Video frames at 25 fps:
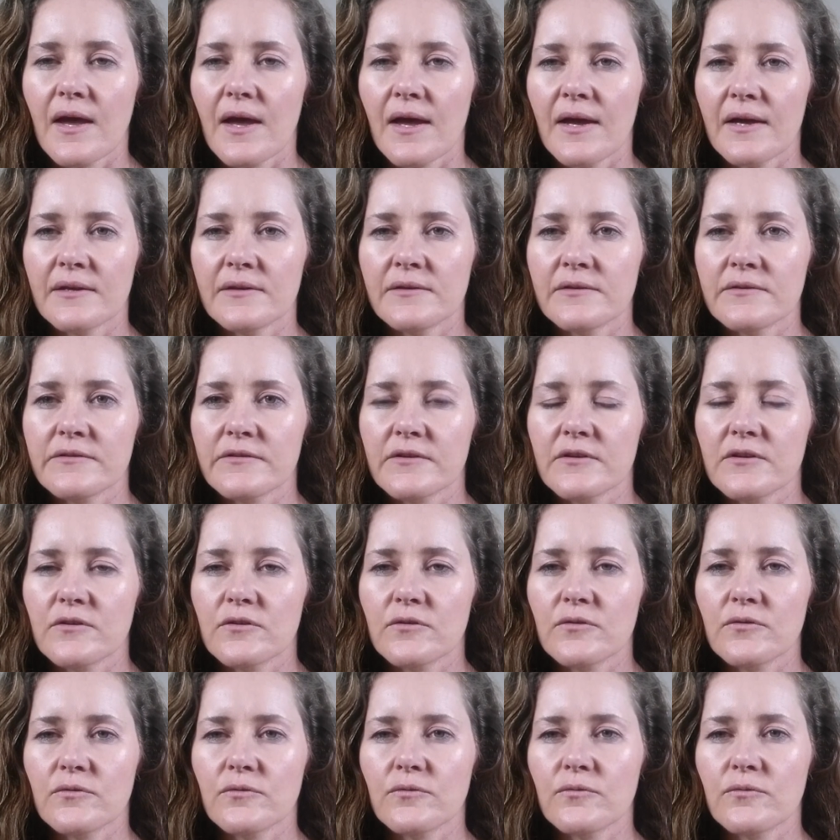And
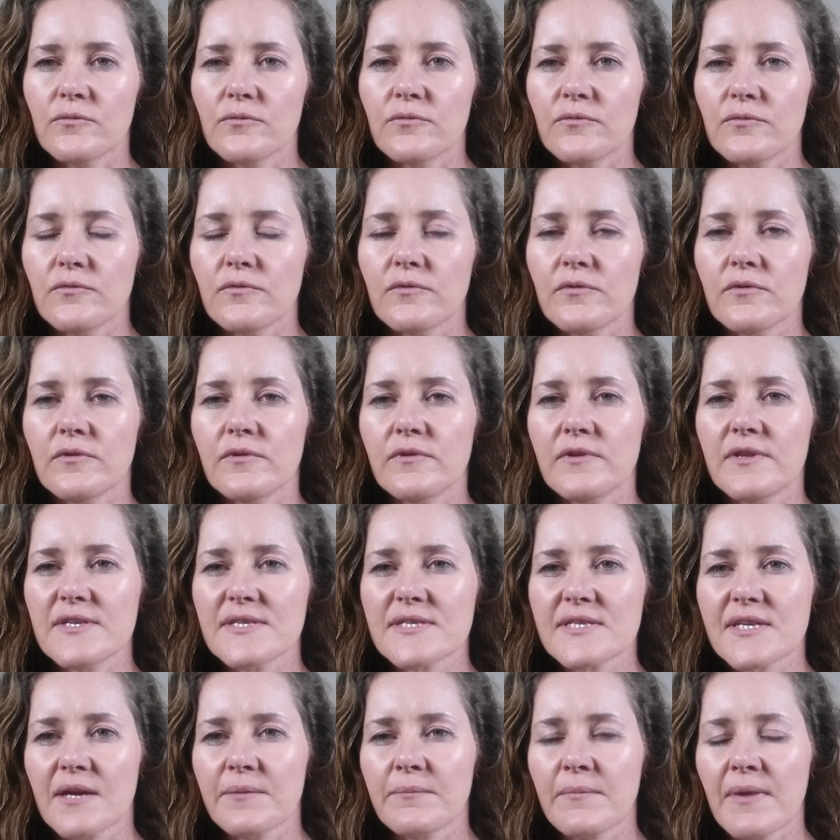
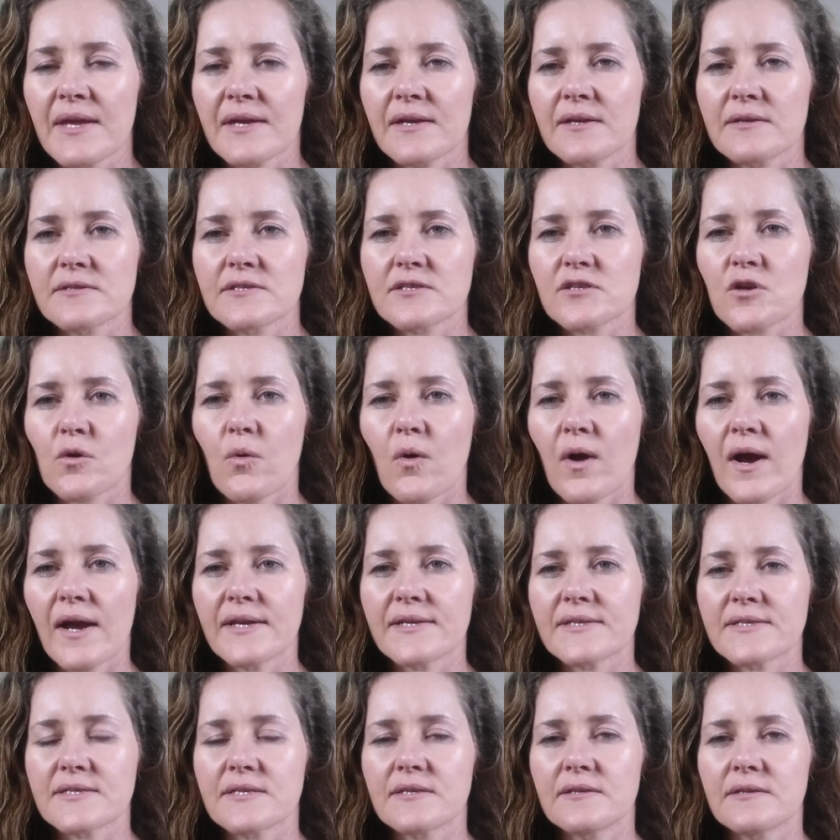this can make us
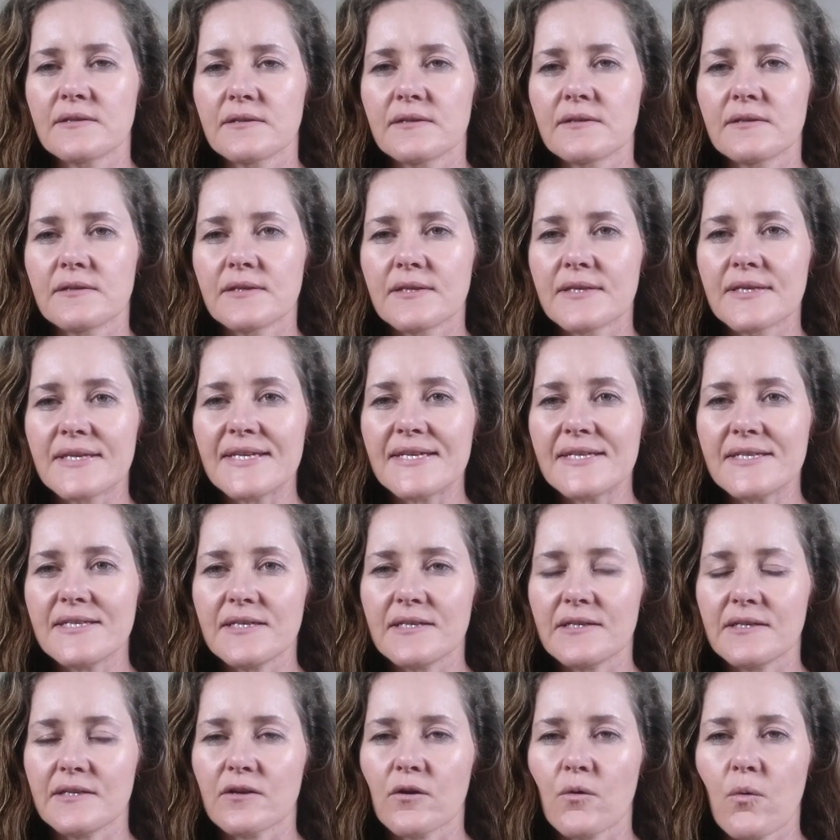quite
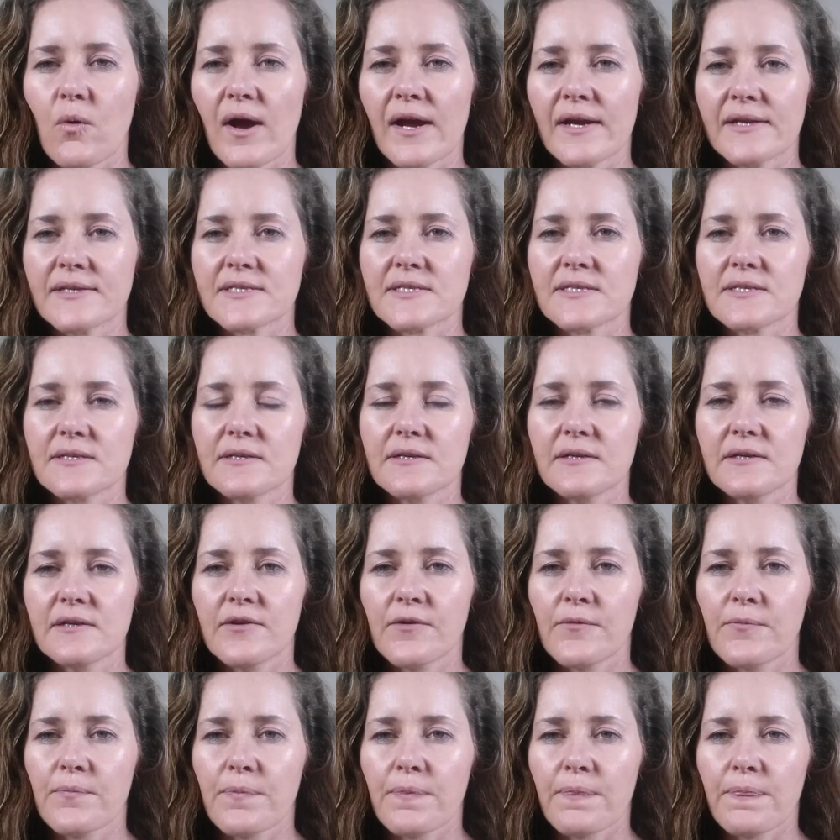needy, quite
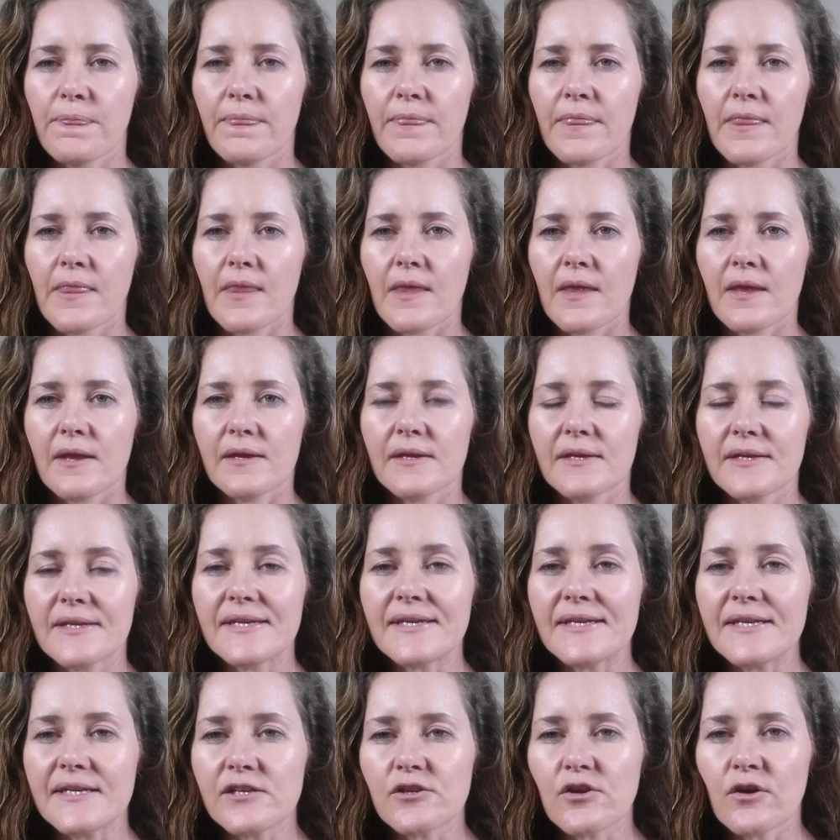
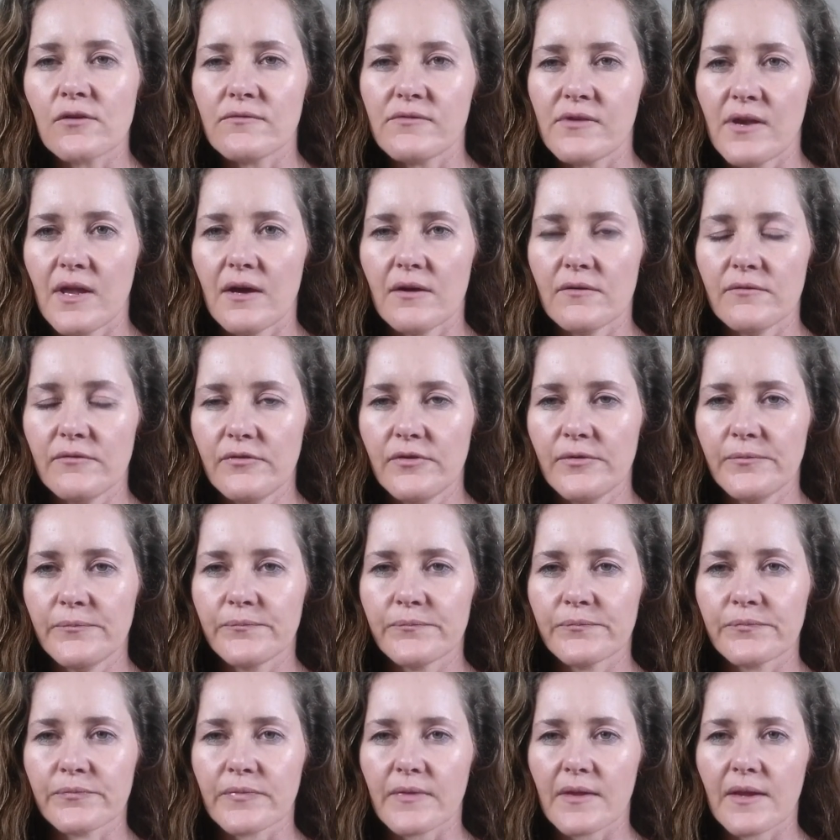in need of love.
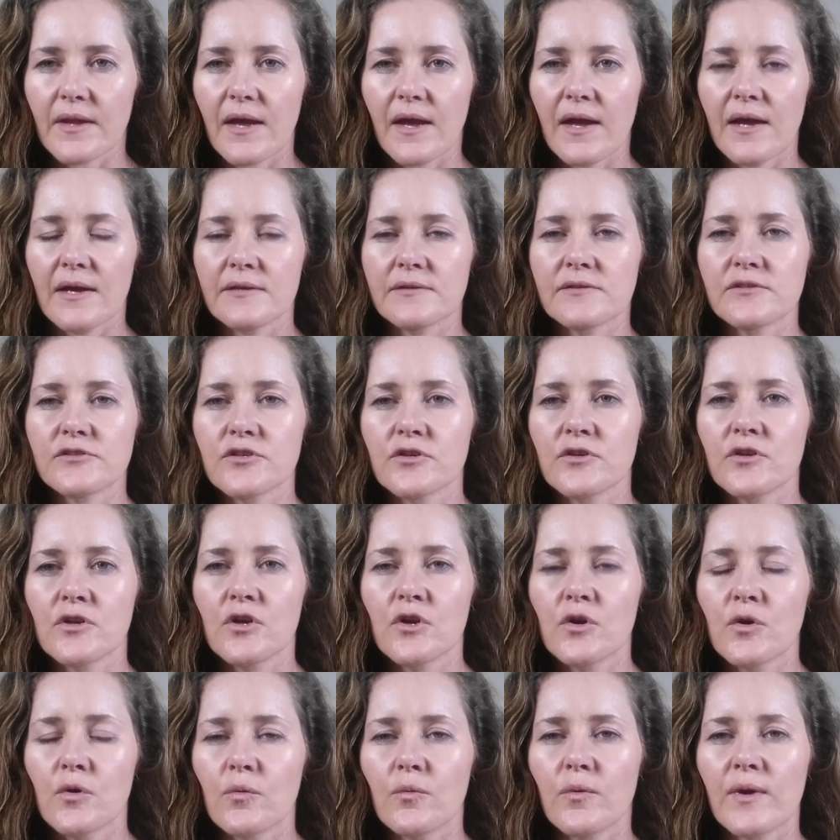And
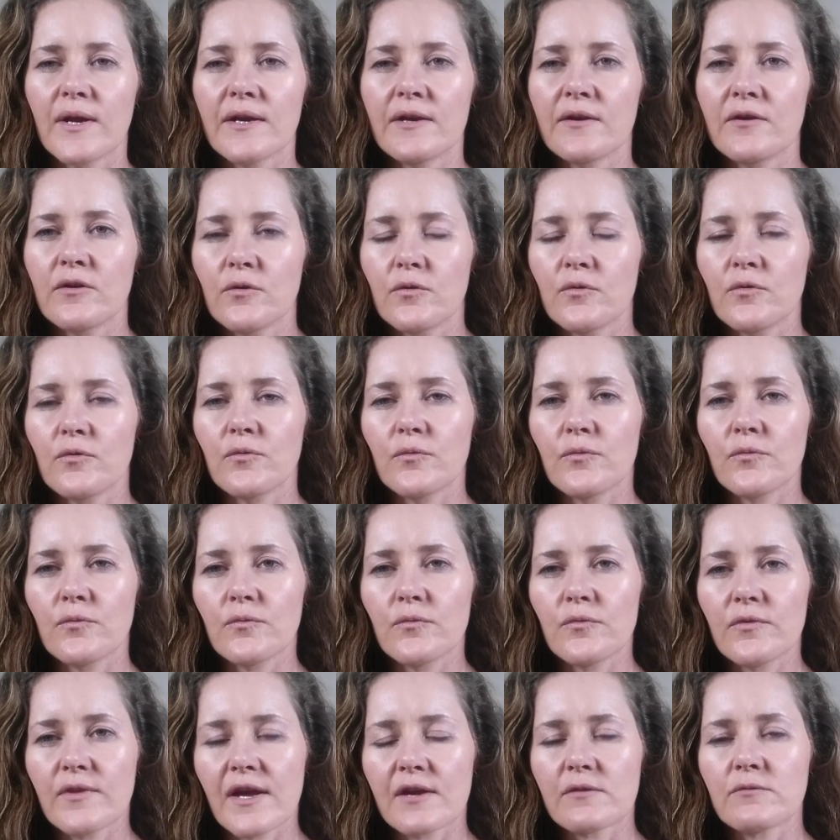when
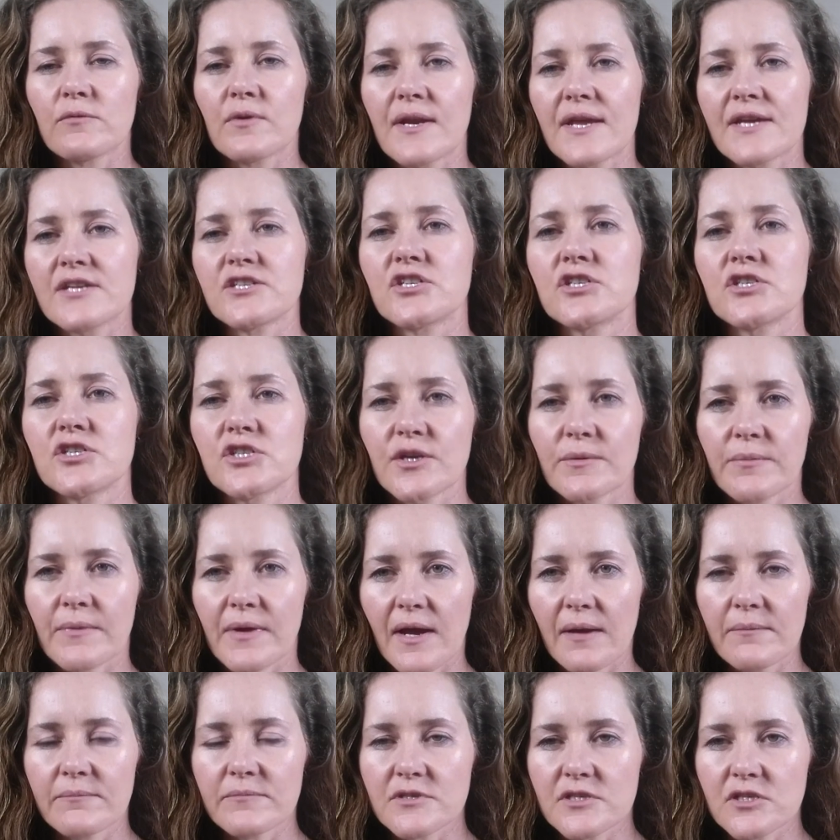that relationship
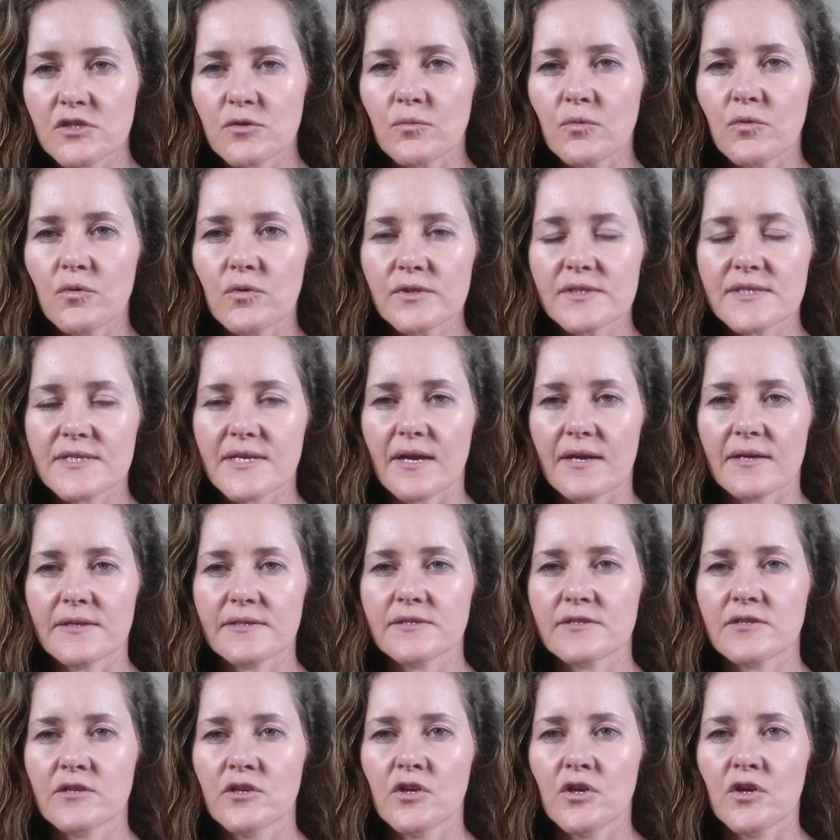comes towards
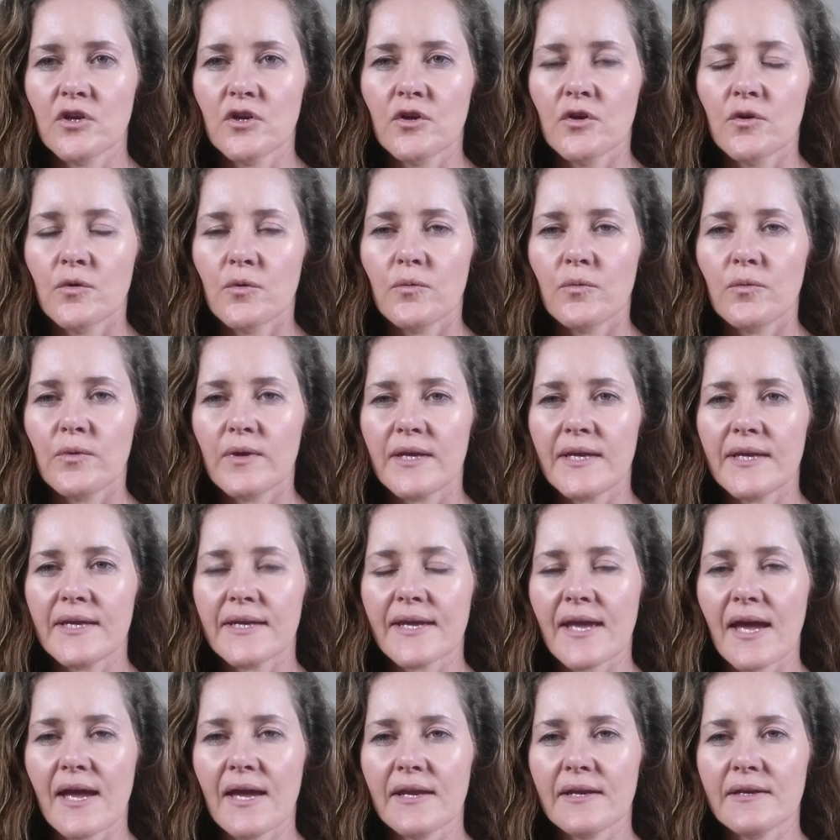us,
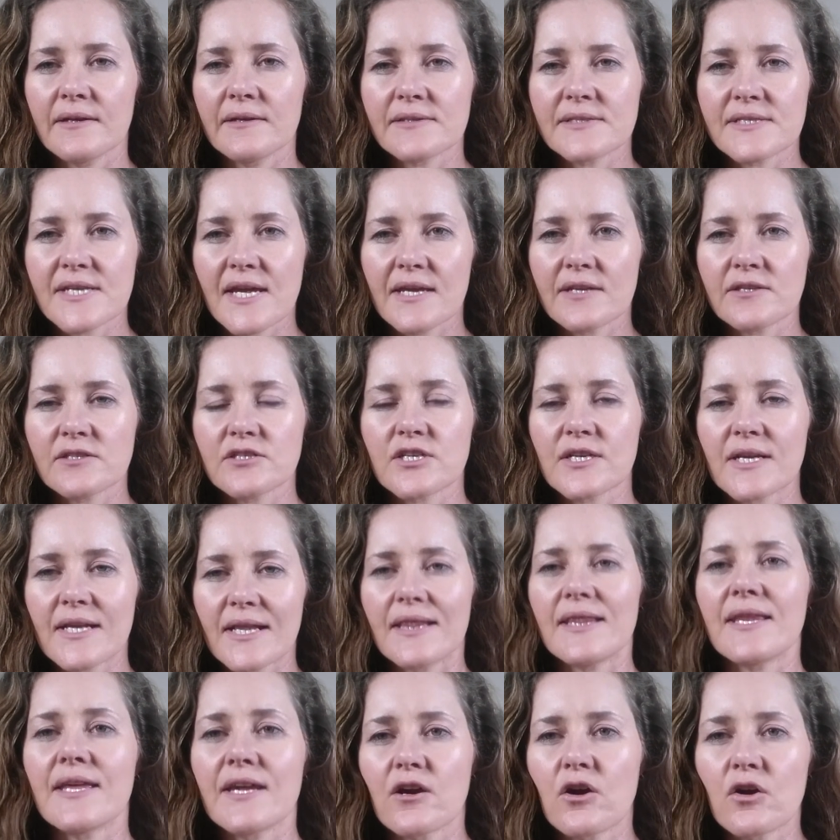we can tend to
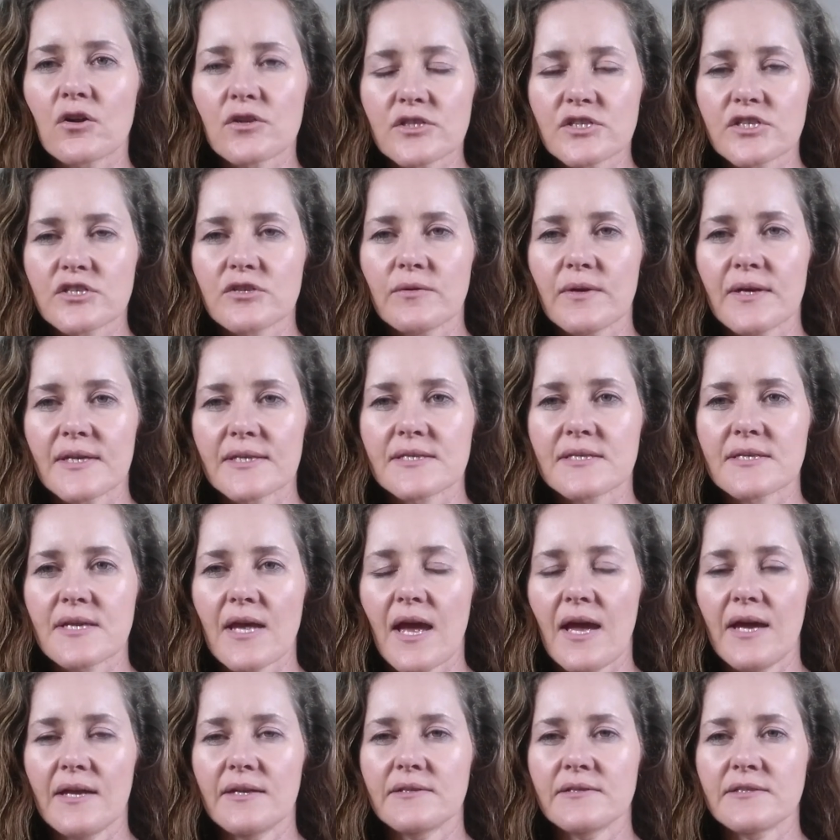cling on to it
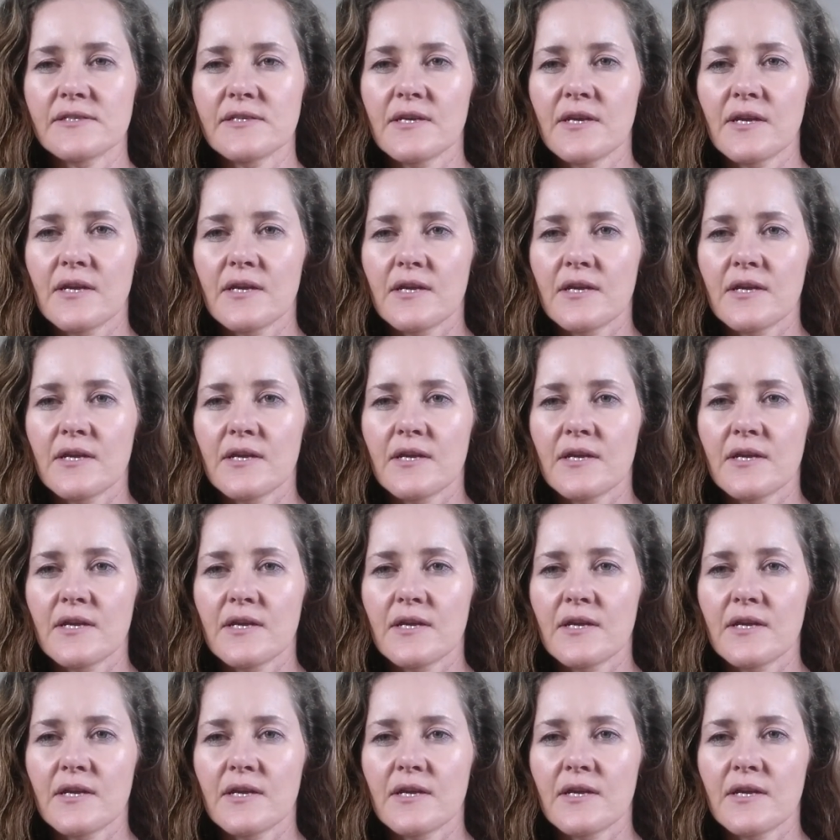and